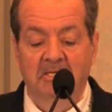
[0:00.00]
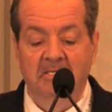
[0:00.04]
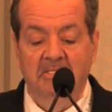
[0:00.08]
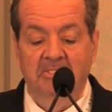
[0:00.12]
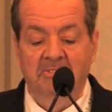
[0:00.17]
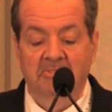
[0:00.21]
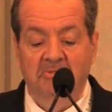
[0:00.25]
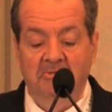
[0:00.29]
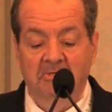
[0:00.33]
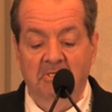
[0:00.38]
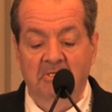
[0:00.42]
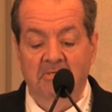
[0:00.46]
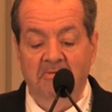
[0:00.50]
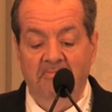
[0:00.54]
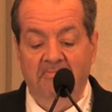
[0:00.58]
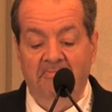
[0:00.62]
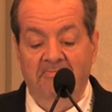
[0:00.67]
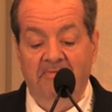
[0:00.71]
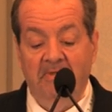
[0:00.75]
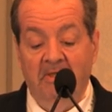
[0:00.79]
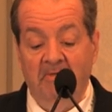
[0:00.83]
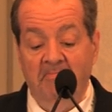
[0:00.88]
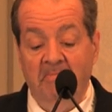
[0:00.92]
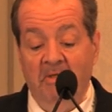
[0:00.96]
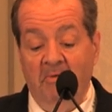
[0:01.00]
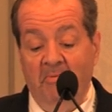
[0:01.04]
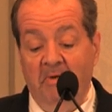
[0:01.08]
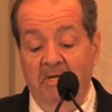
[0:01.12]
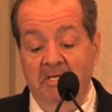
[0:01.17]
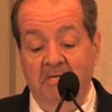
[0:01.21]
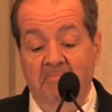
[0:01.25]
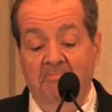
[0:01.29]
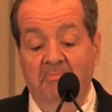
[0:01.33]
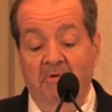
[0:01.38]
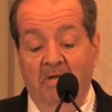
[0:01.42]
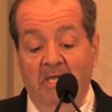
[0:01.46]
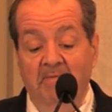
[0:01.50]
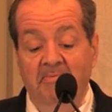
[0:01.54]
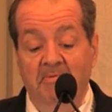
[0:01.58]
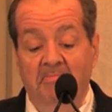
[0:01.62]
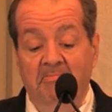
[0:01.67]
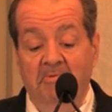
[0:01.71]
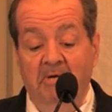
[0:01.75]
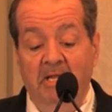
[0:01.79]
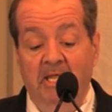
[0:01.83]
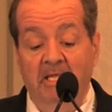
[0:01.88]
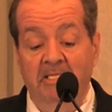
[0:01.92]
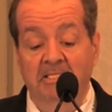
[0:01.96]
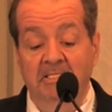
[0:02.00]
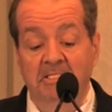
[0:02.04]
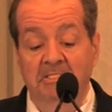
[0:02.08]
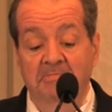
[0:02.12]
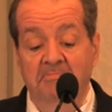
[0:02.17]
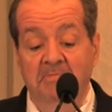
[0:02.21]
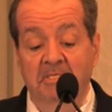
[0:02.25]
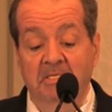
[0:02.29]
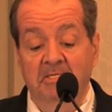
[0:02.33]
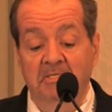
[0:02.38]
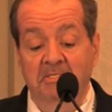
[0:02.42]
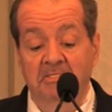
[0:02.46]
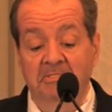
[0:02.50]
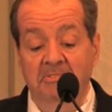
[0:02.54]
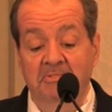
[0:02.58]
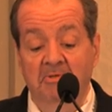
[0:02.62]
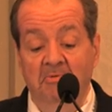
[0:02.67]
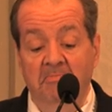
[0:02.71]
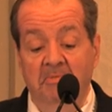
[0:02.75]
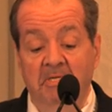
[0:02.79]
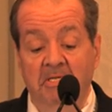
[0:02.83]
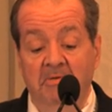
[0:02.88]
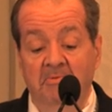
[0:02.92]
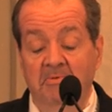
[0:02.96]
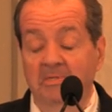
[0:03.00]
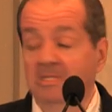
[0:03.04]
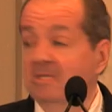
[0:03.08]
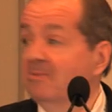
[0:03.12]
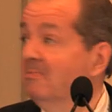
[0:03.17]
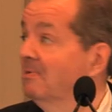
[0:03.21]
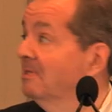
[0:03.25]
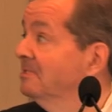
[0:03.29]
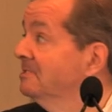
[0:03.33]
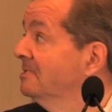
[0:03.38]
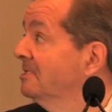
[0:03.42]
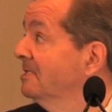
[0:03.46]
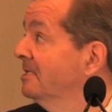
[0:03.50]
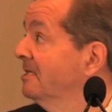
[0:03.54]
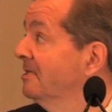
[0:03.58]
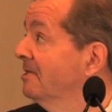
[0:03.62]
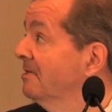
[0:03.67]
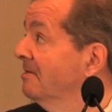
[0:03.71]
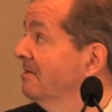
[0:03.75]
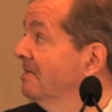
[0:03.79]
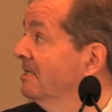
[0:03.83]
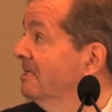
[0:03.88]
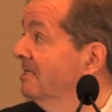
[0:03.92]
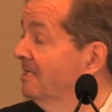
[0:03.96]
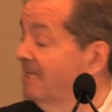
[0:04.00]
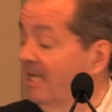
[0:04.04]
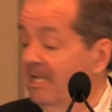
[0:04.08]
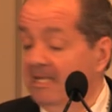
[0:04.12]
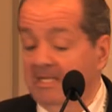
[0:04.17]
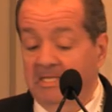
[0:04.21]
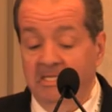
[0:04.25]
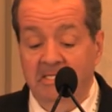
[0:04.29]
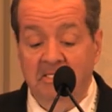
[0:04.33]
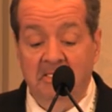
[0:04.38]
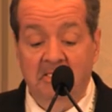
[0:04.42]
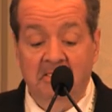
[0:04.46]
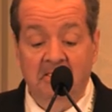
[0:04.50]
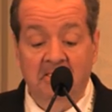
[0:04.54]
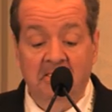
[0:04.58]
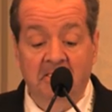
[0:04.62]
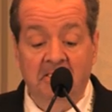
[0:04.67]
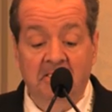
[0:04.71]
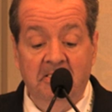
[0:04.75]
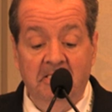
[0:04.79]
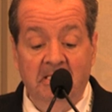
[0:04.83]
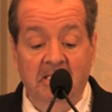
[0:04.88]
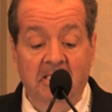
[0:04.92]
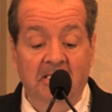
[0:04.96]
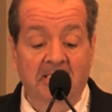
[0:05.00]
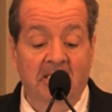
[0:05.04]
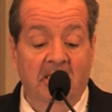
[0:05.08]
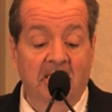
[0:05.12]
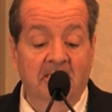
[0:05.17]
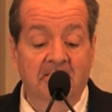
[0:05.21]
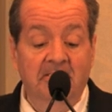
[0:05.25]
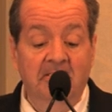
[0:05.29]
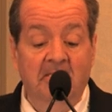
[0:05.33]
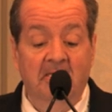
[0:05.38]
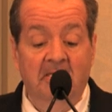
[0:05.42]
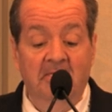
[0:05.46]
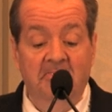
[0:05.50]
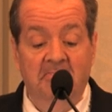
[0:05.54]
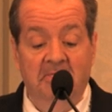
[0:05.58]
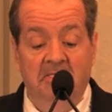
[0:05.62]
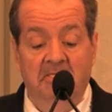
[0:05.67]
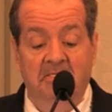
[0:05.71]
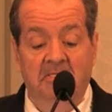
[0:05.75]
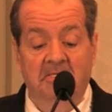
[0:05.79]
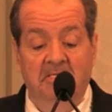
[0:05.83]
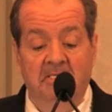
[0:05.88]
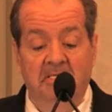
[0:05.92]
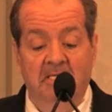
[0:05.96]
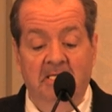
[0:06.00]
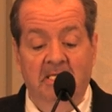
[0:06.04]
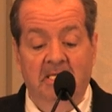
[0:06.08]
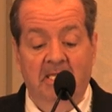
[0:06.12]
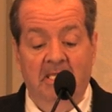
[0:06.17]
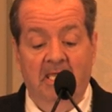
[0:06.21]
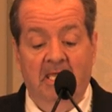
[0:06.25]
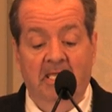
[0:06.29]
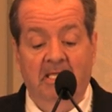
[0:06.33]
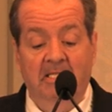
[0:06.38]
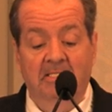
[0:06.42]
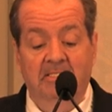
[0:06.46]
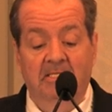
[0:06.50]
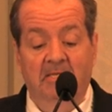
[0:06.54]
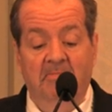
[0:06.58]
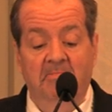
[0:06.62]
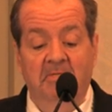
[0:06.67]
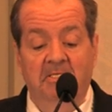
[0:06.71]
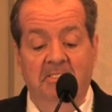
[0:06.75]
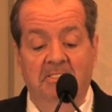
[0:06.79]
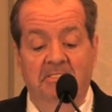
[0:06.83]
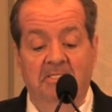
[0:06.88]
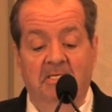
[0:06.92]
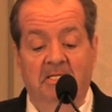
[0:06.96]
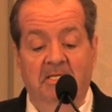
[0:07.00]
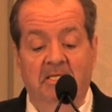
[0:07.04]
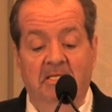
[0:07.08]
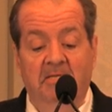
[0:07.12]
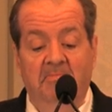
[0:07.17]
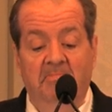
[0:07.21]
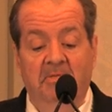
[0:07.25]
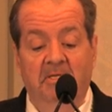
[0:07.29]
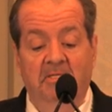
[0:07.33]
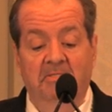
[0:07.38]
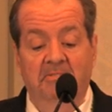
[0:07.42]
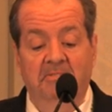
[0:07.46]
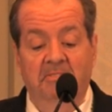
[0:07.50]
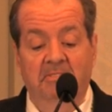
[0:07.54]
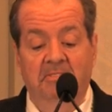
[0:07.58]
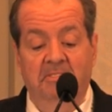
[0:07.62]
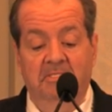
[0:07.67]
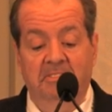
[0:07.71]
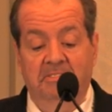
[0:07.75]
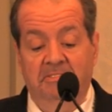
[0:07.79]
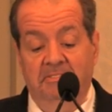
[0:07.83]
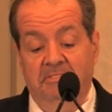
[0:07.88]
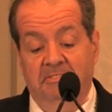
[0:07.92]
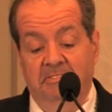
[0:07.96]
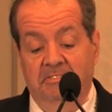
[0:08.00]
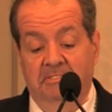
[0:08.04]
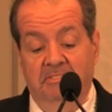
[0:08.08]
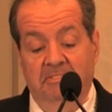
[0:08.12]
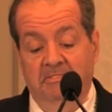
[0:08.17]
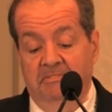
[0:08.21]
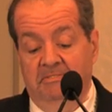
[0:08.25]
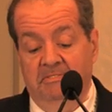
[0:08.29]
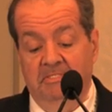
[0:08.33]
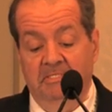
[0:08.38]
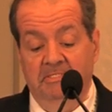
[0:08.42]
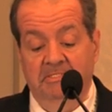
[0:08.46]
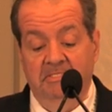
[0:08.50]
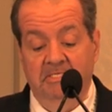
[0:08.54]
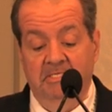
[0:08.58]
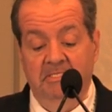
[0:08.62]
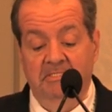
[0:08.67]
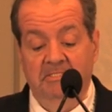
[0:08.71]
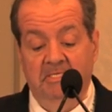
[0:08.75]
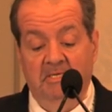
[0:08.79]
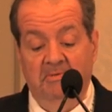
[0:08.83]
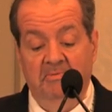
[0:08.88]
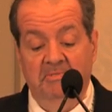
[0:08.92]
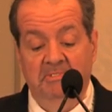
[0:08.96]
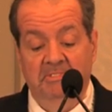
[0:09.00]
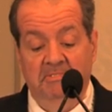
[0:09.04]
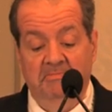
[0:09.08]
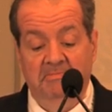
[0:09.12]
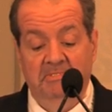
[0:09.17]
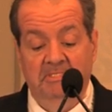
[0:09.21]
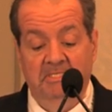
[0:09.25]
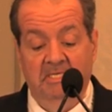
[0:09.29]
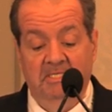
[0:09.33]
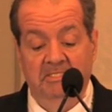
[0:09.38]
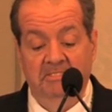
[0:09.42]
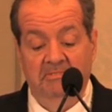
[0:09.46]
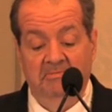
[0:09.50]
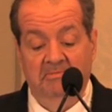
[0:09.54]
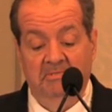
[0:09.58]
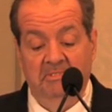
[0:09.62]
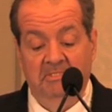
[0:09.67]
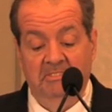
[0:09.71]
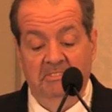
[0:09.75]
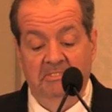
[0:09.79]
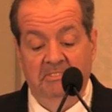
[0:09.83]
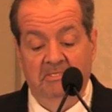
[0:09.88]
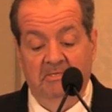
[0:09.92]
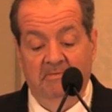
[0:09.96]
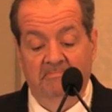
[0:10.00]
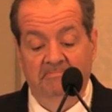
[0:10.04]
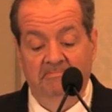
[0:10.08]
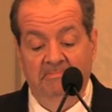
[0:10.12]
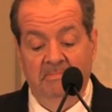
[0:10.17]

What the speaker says: sort of found my way to private practice because nobody really wanted to hear at that time in an academic setting about this disease I was obsessed with. So,